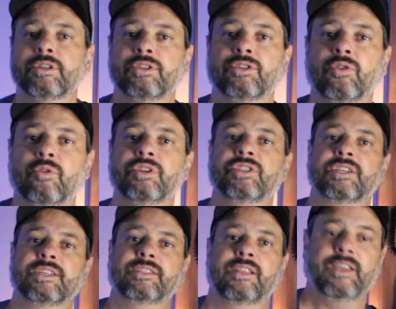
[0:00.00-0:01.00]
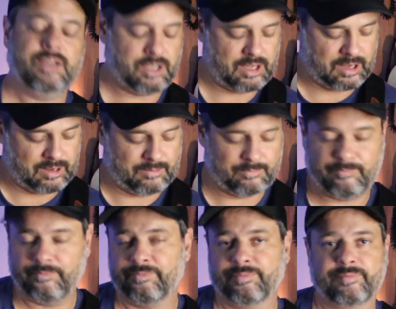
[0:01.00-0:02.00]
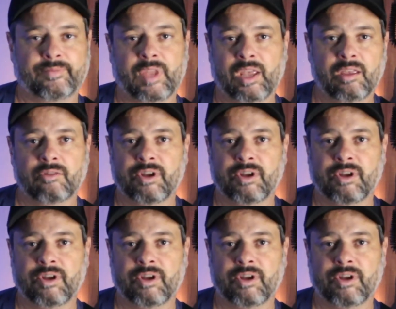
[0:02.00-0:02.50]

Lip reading: So it just like, it